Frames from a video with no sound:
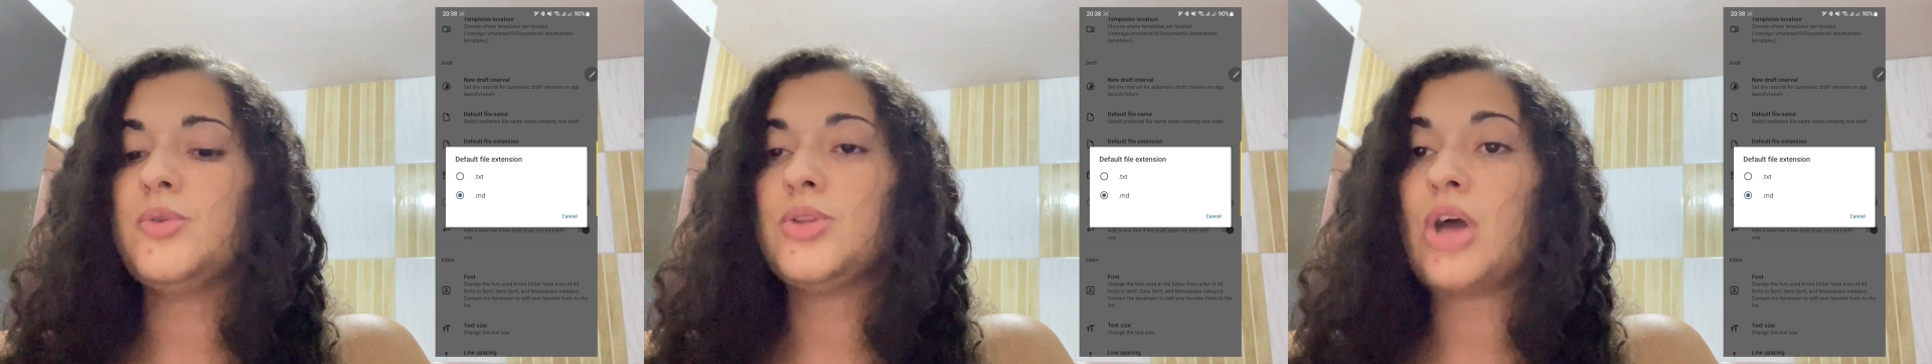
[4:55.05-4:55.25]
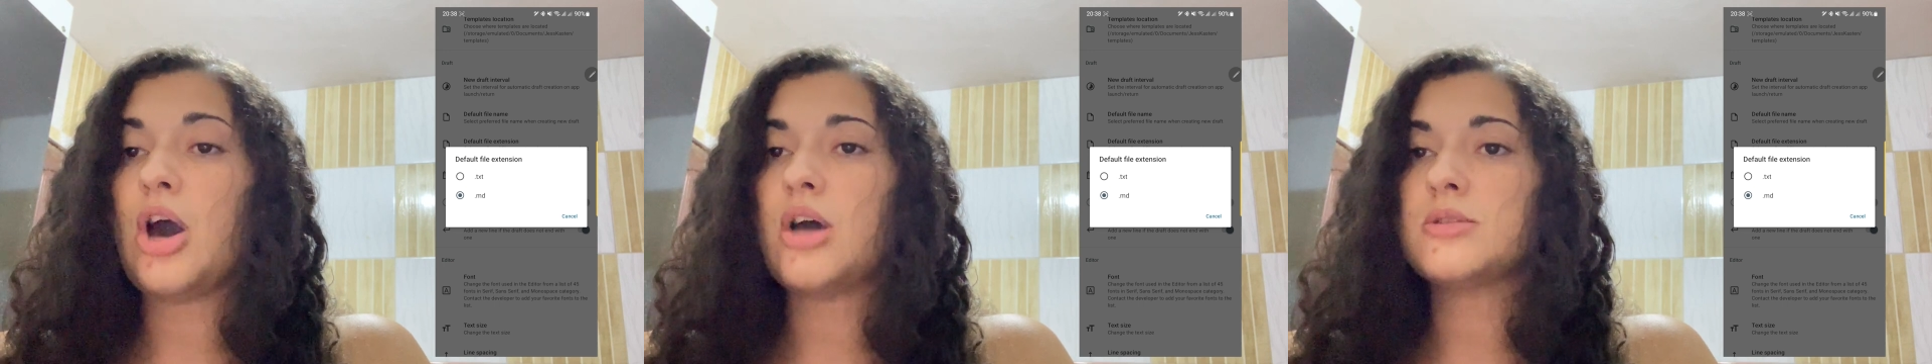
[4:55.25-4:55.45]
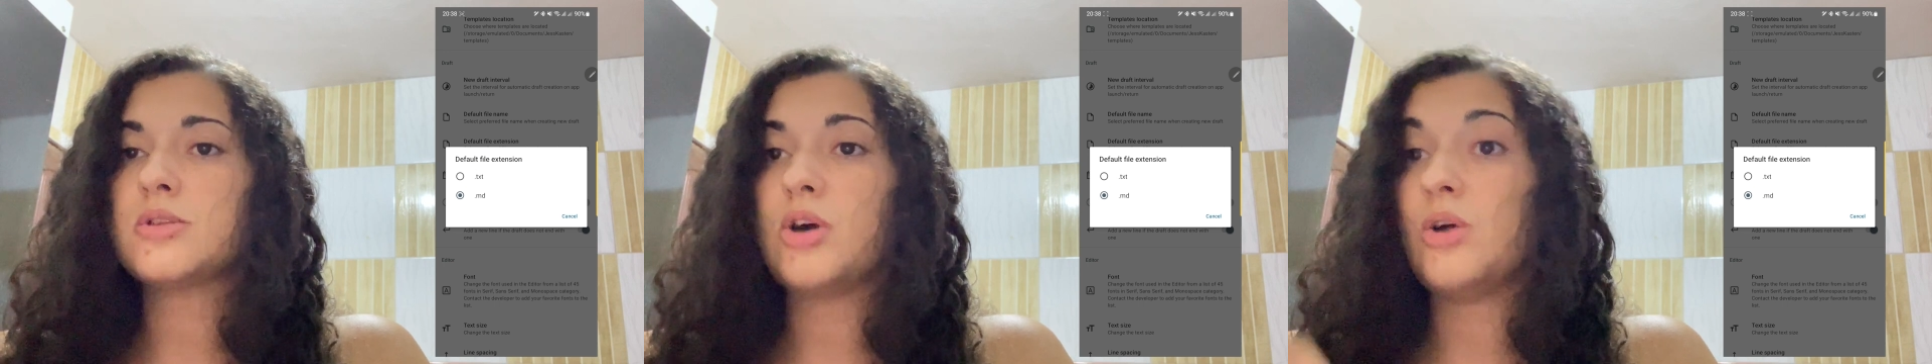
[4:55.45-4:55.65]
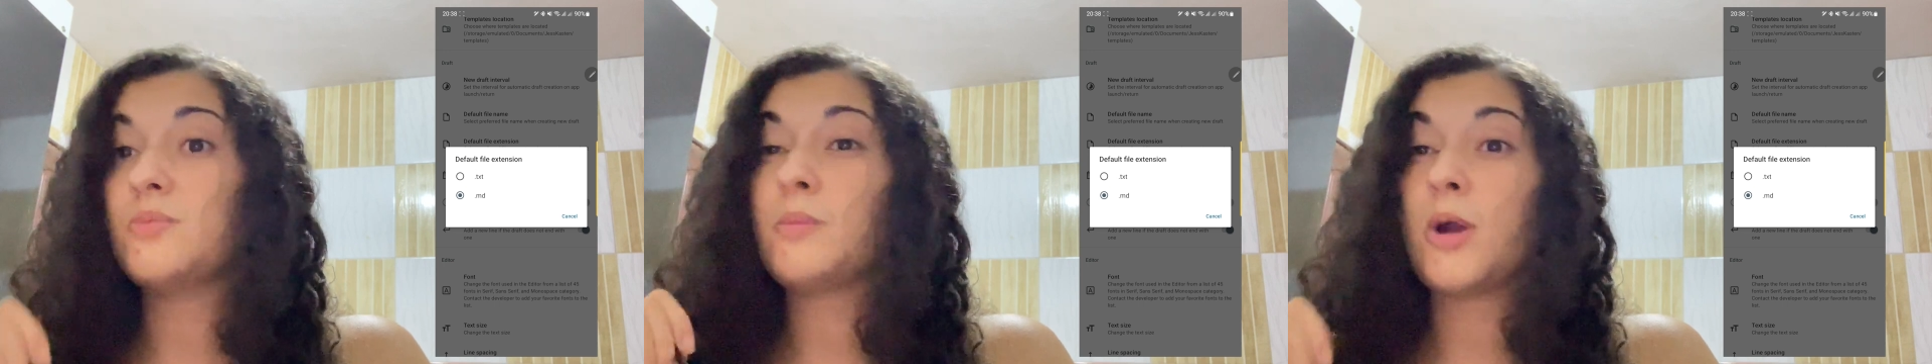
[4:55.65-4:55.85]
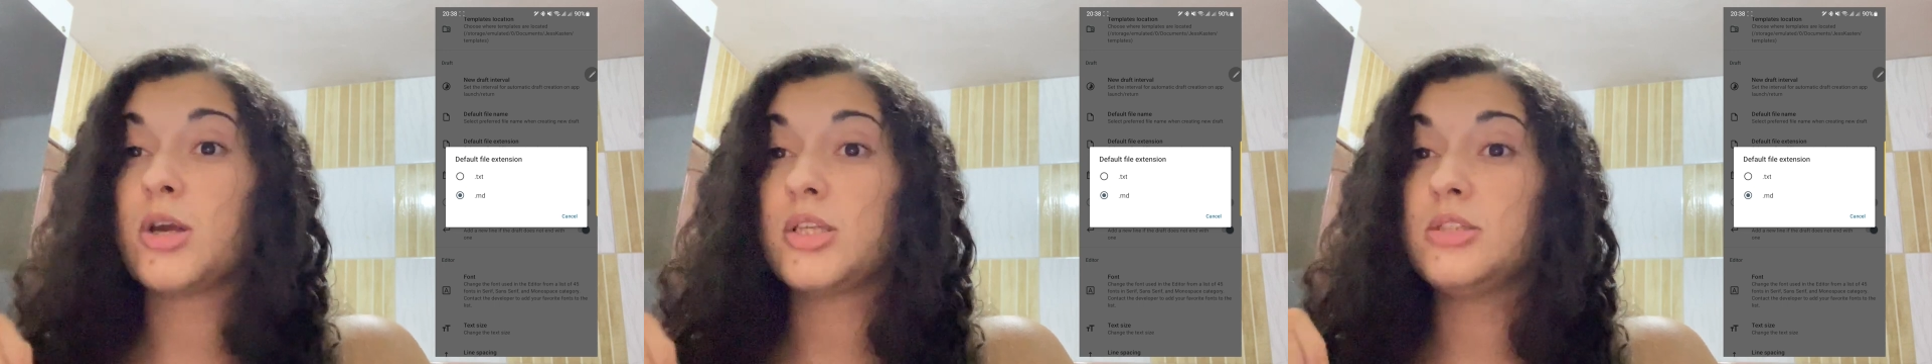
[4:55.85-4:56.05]
not
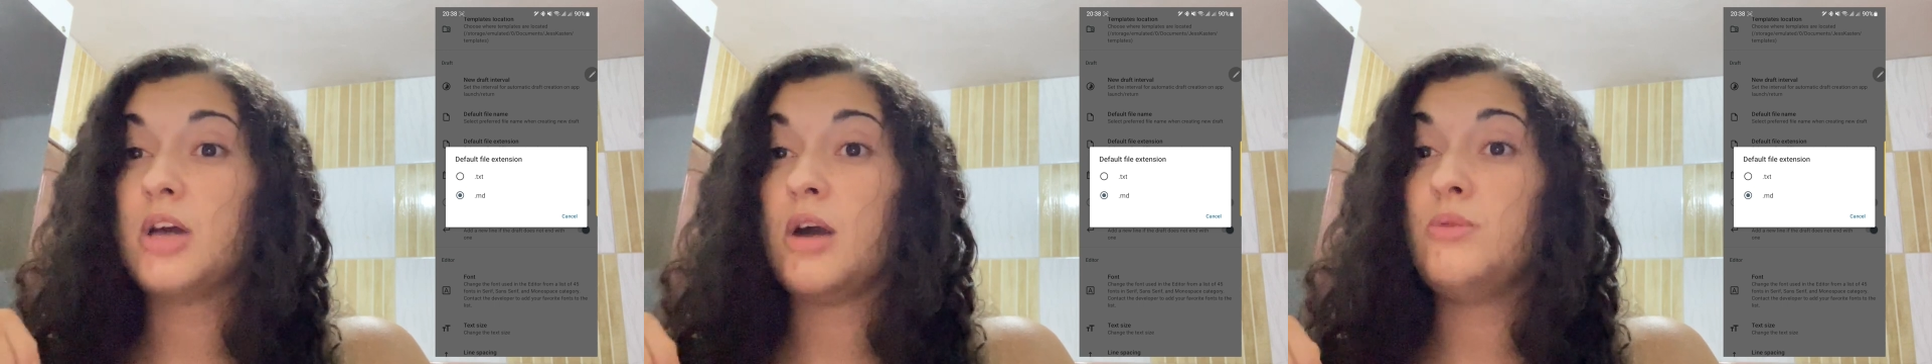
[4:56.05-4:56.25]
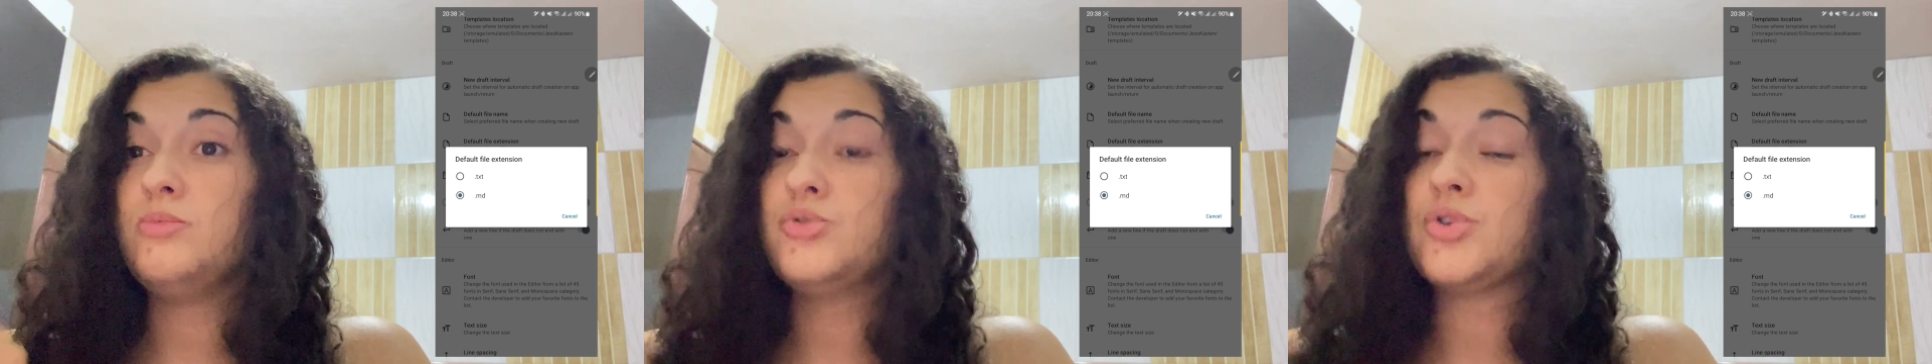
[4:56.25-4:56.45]
on Markdown.